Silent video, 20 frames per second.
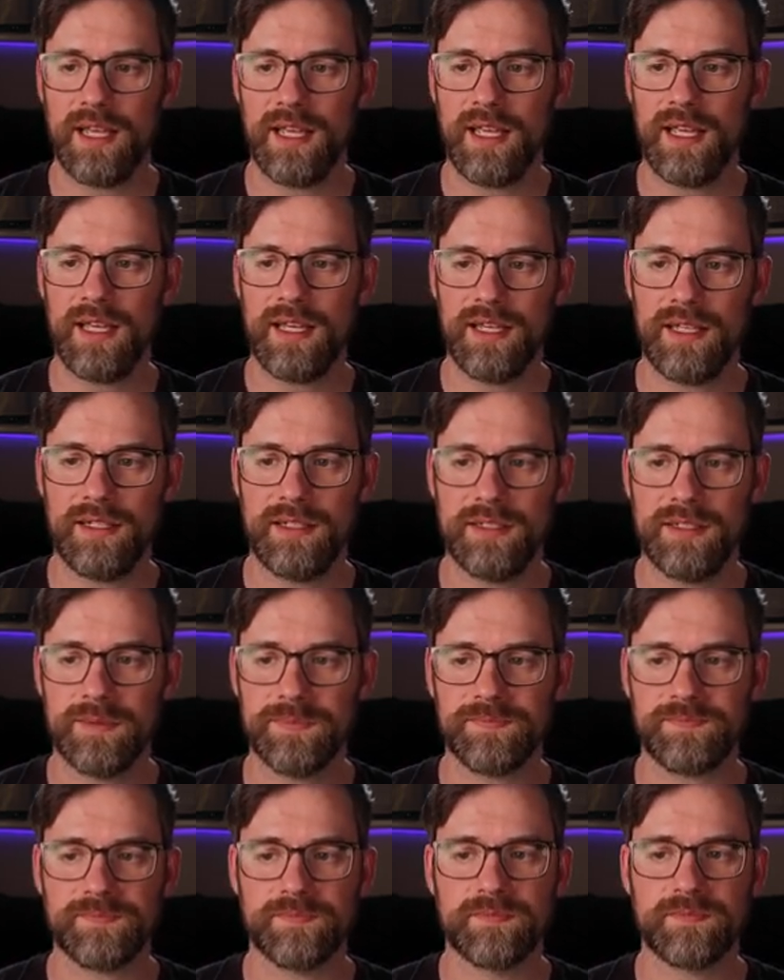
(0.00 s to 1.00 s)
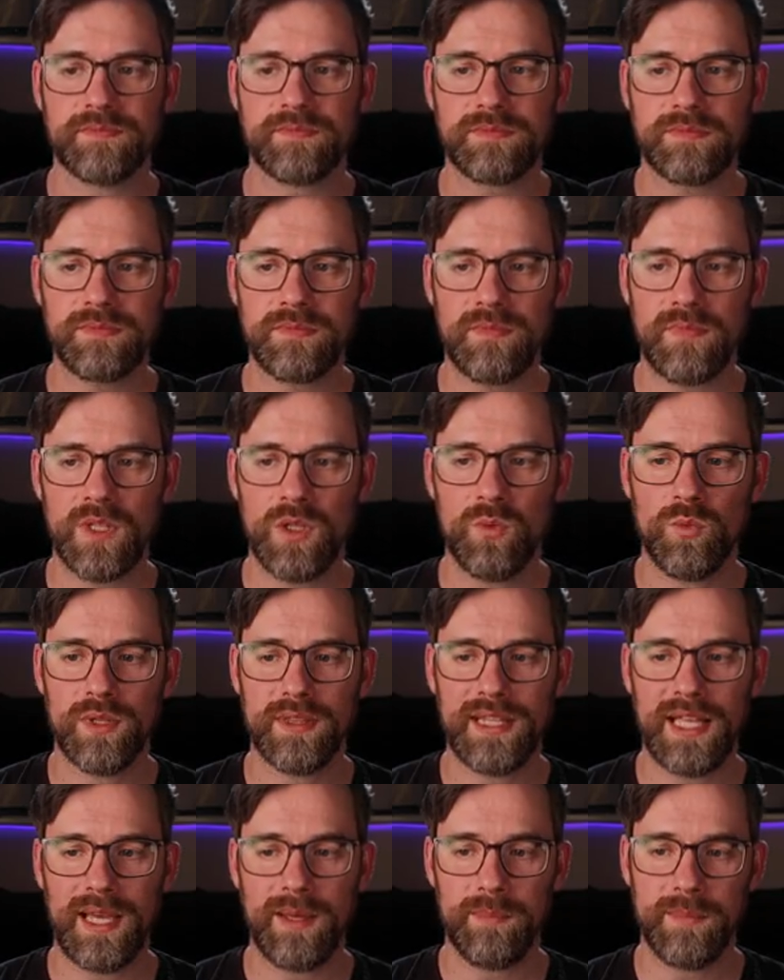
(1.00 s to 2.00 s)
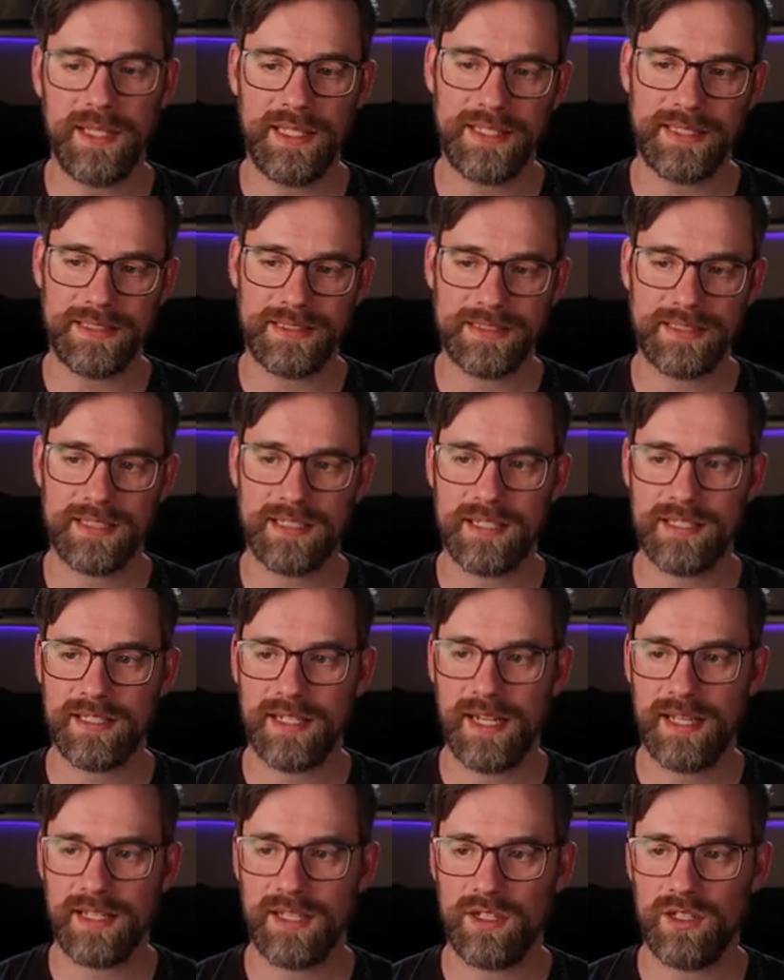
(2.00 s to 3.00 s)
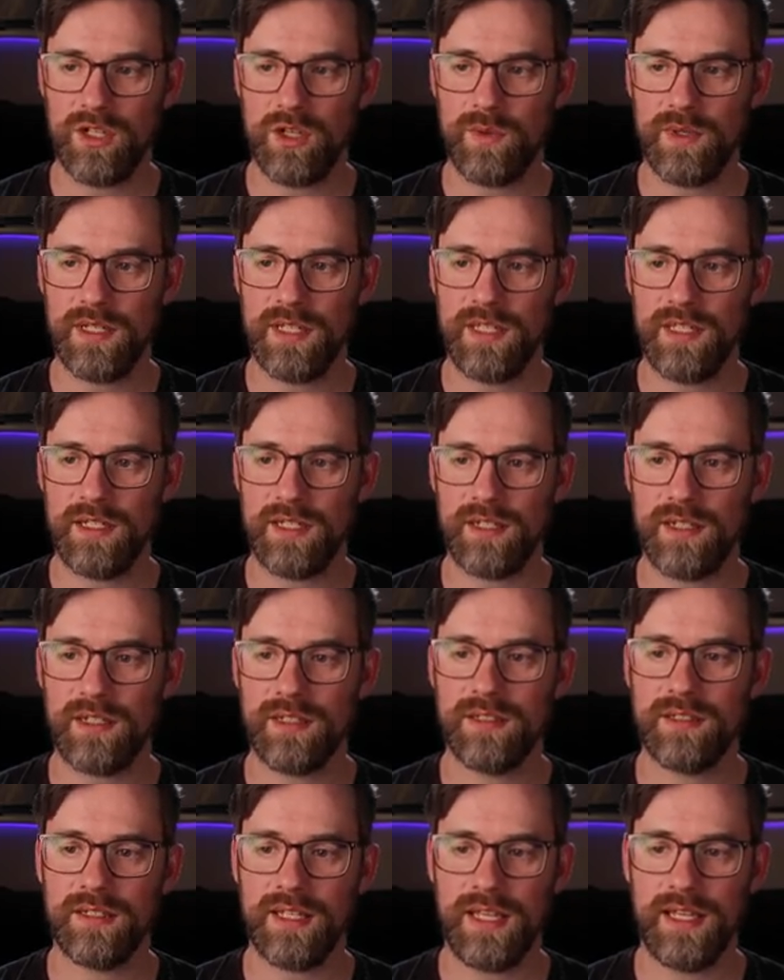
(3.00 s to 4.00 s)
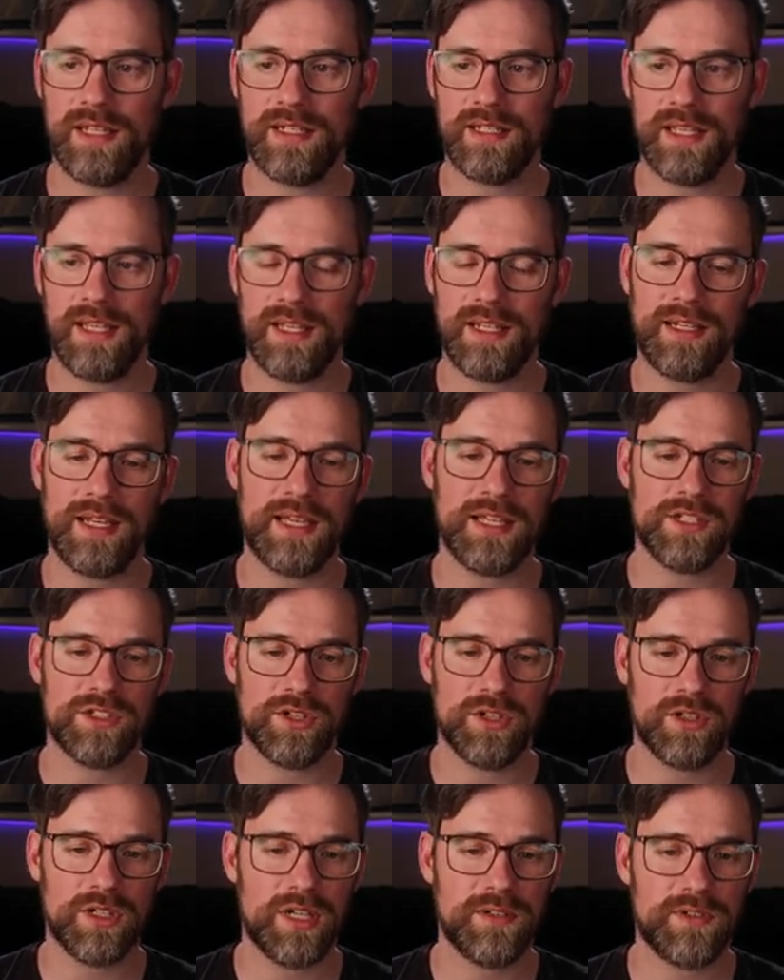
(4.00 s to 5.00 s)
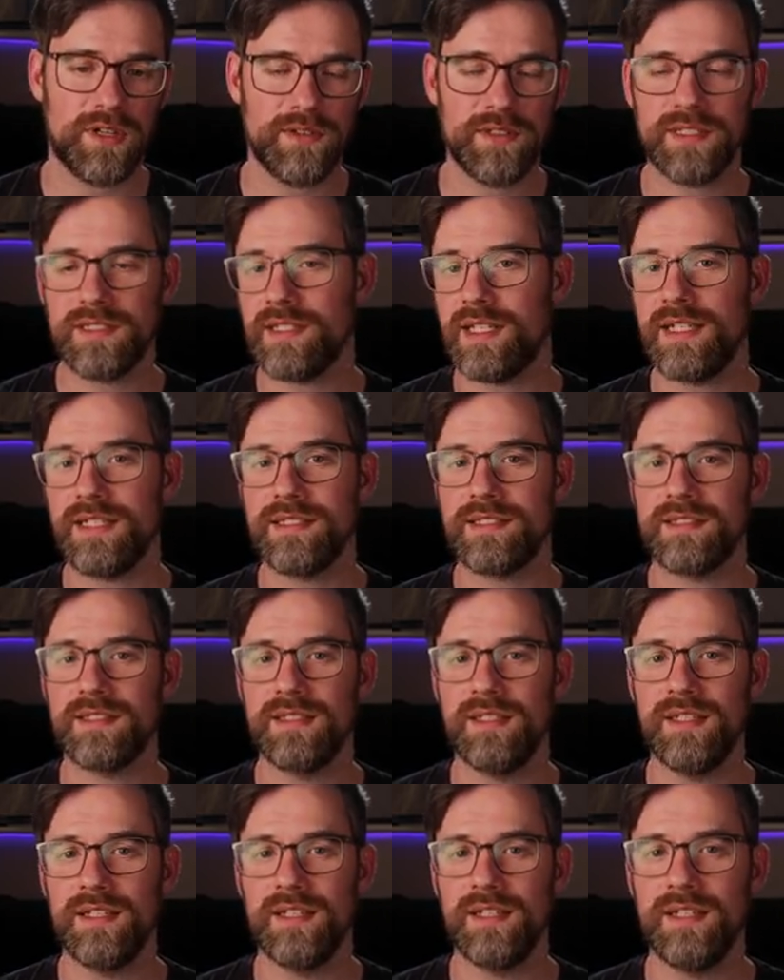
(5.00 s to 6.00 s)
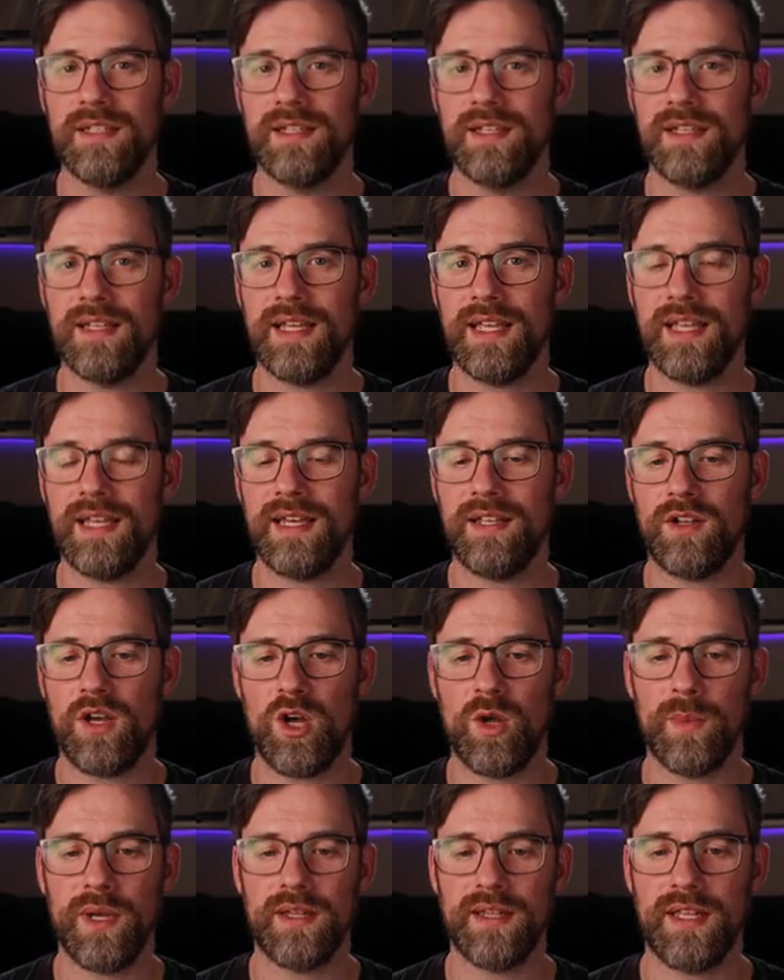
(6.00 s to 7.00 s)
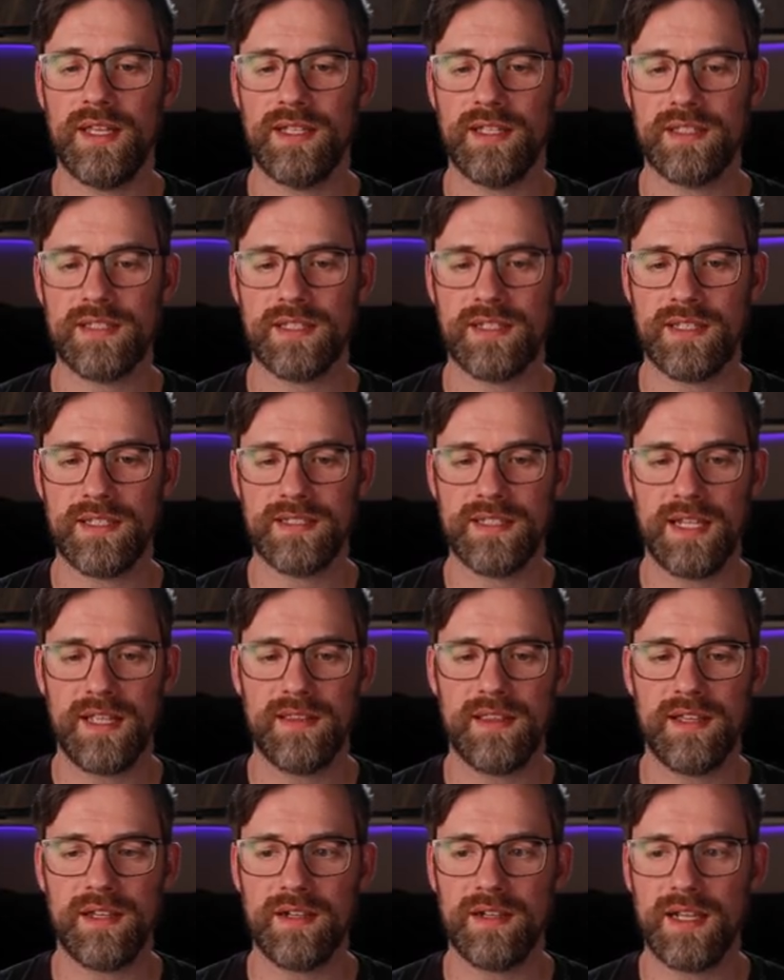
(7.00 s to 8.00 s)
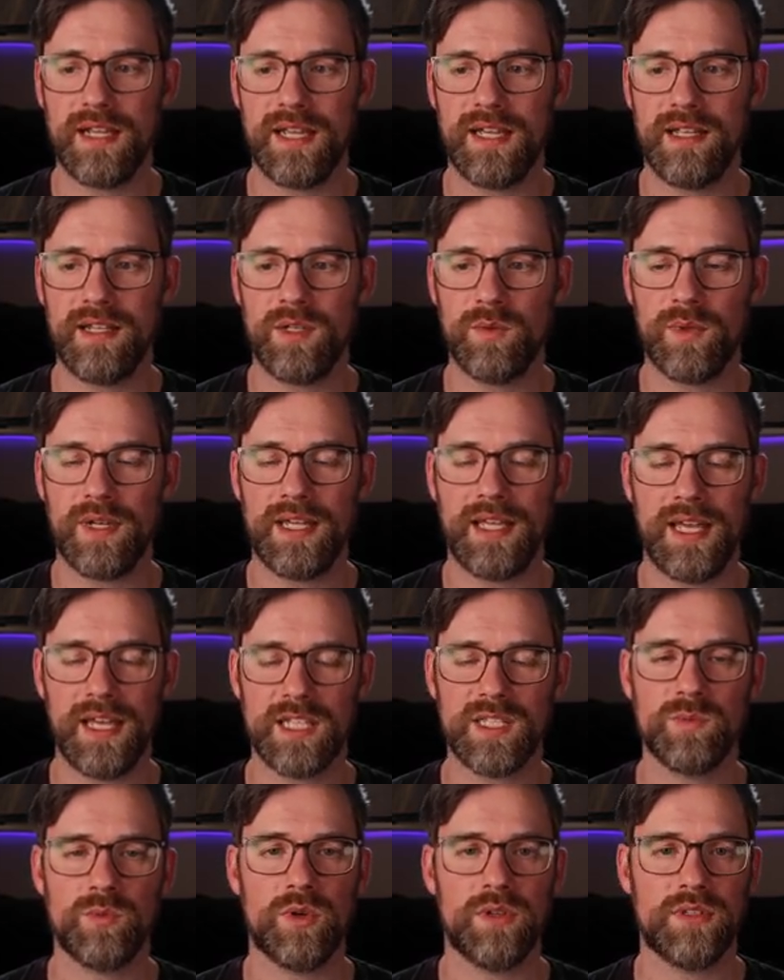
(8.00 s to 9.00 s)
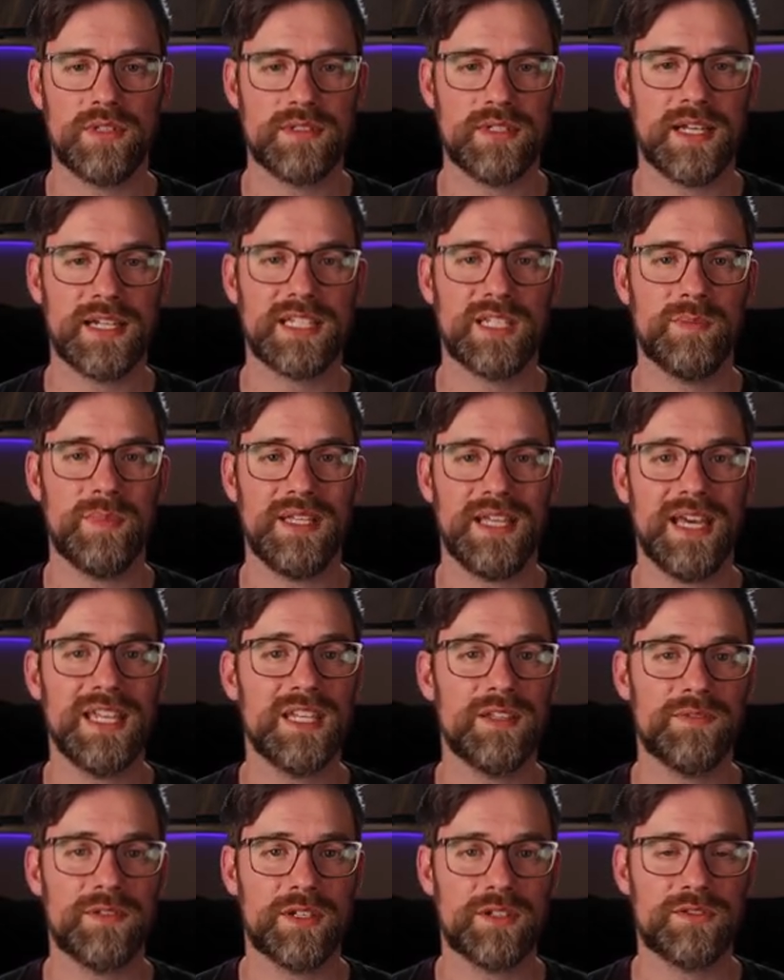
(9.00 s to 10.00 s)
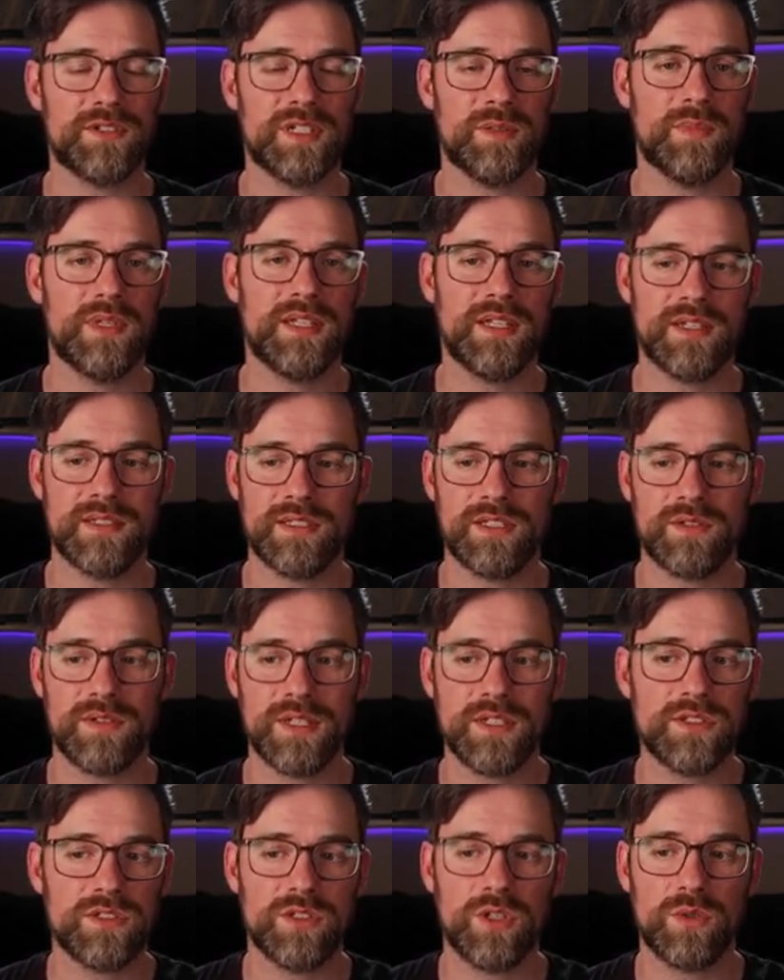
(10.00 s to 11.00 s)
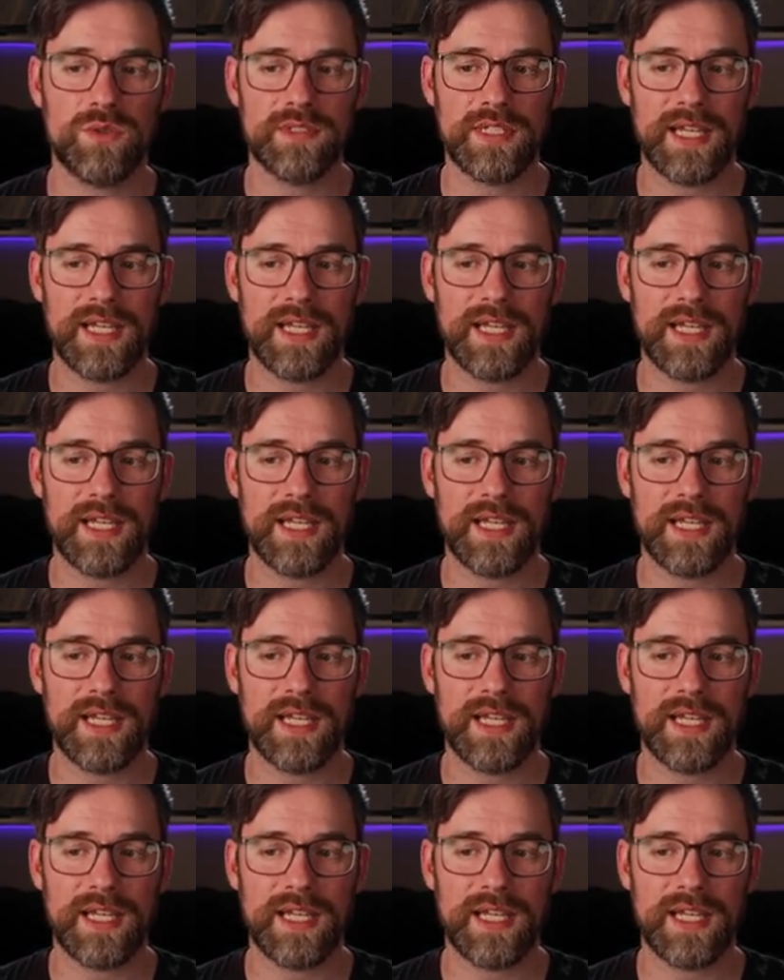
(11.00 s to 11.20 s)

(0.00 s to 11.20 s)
And what that means is that I can go in here, and again, I can turn off all these lights, and all my lighting is going to stay there. And when I export, there's not going to be any flickering because there is no